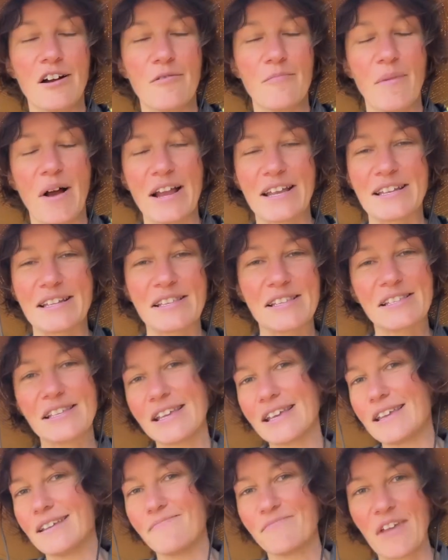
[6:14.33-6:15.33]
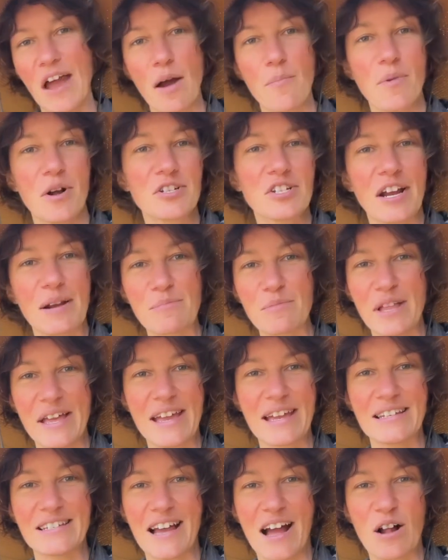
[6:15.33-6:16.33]
I can see how much I'm
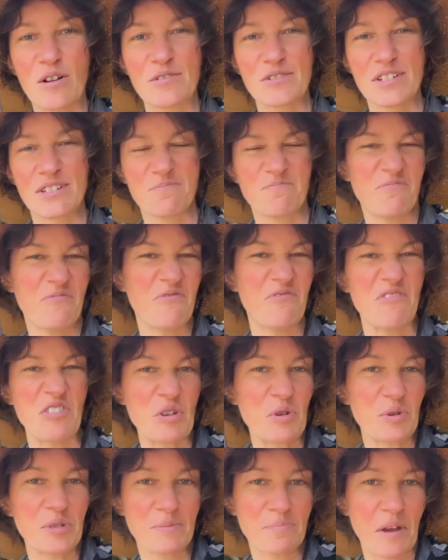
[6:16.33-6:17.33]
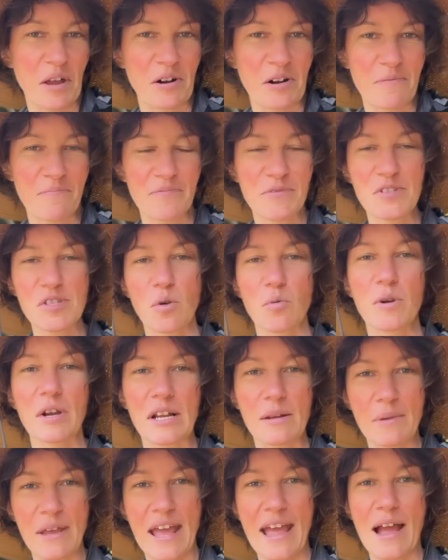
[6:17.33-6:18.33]
laying down. It just feels better. So we're going to
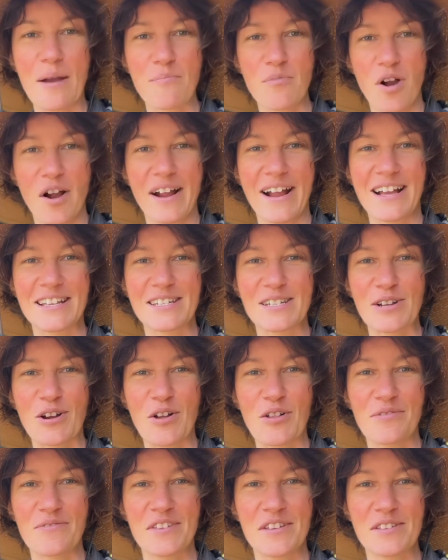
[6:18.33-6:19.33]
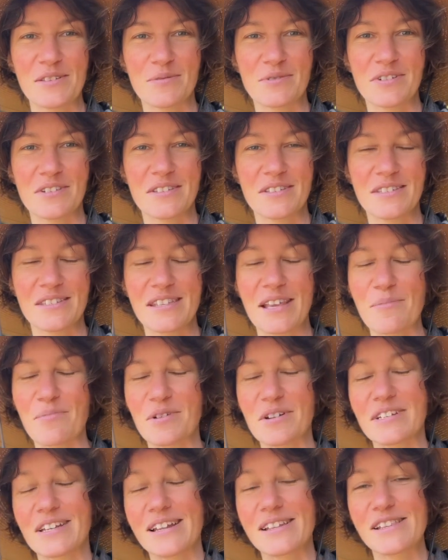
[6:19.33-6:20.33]
be hand broadcasting all of this, which is labor
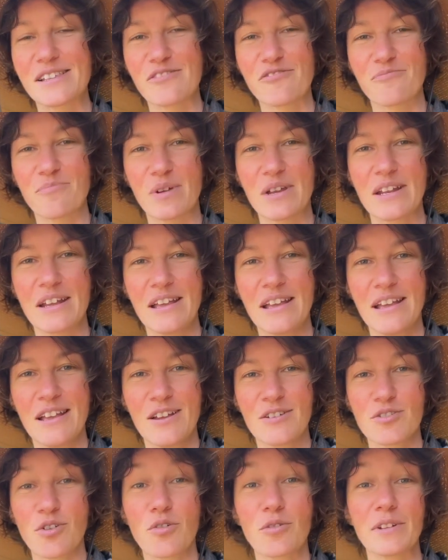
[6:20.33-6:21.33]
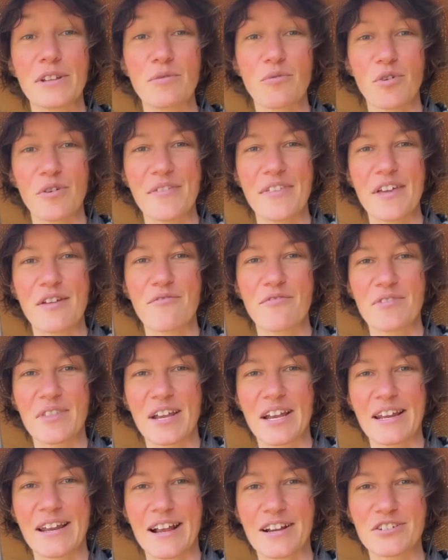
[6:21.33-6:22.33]
intensive, but totally worth it for the
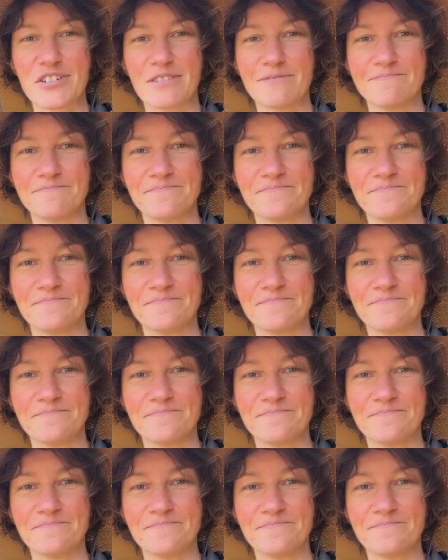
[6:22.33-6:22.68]
connection.